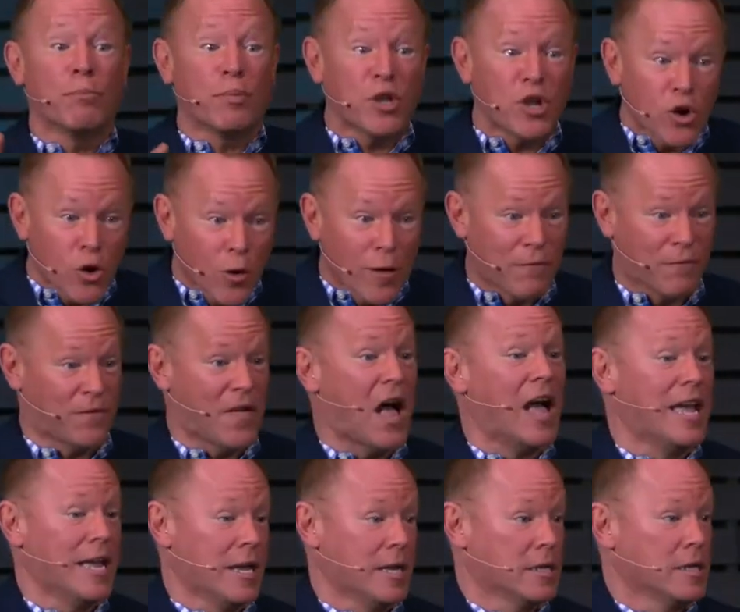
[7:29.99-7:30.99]

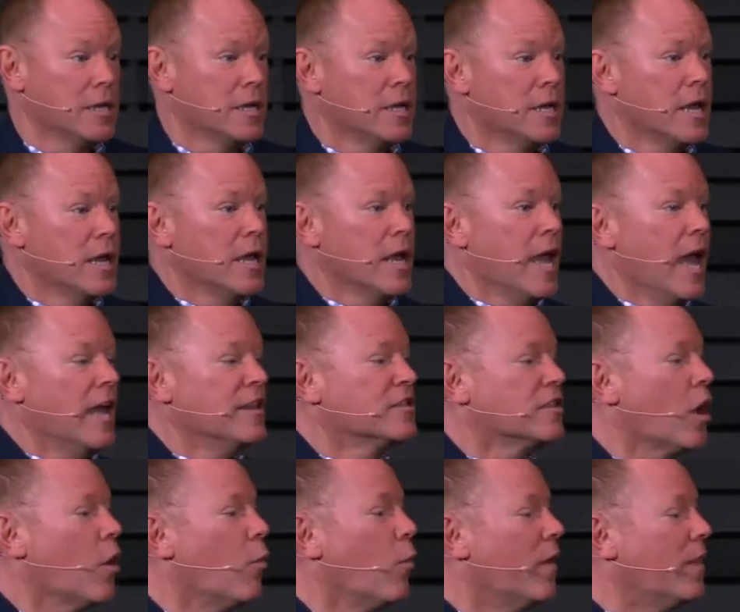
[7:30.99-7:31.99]
purifying. And
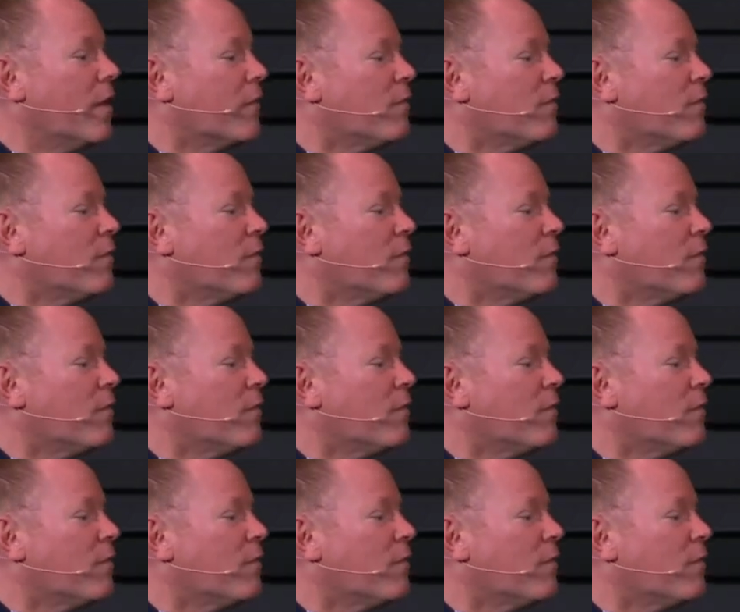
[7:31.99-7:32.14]
so when the